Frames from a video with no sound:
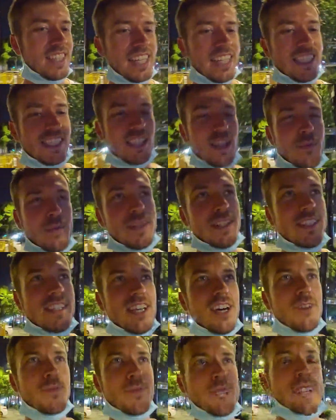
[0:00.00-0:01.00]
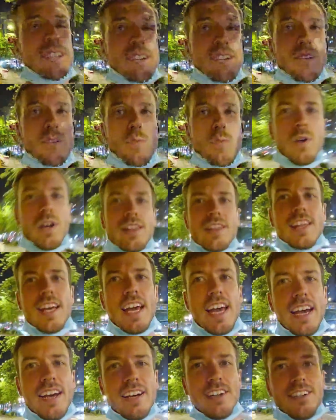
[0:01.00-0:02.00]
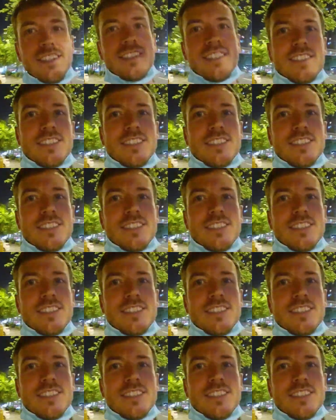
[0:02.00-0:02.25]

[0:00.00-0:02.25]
Can someone tell me what the hell?